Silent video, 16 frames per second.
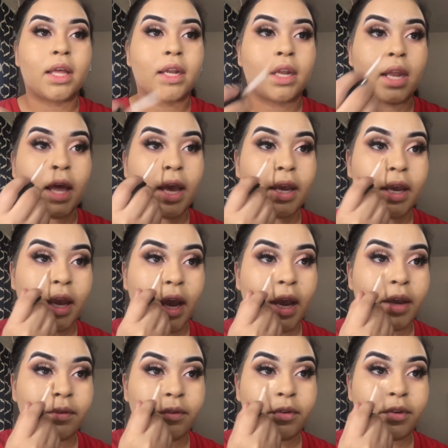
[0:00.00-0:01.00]
light
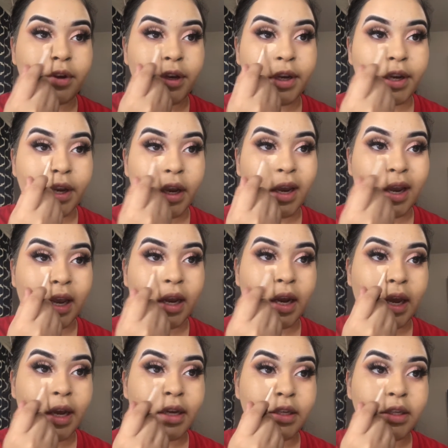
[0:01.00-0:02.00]
ivory, and
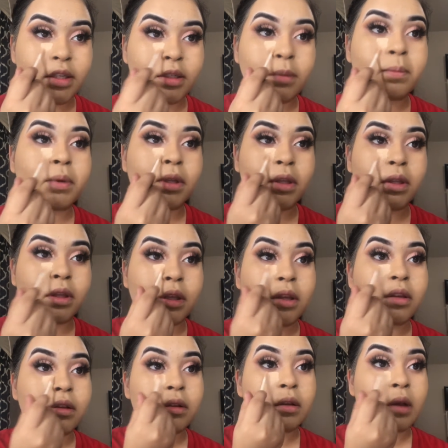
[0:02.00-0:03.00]
I just put
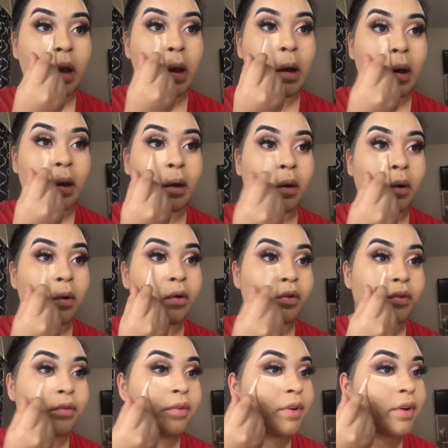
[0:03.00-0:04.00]
this all
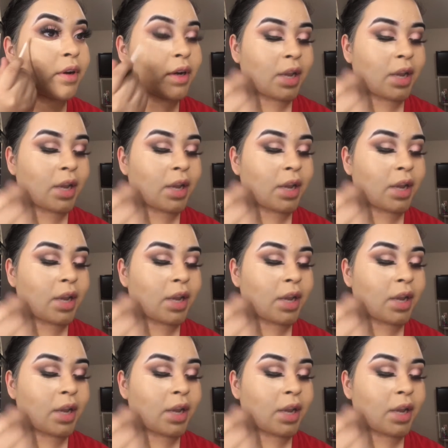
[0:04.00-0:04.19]
over.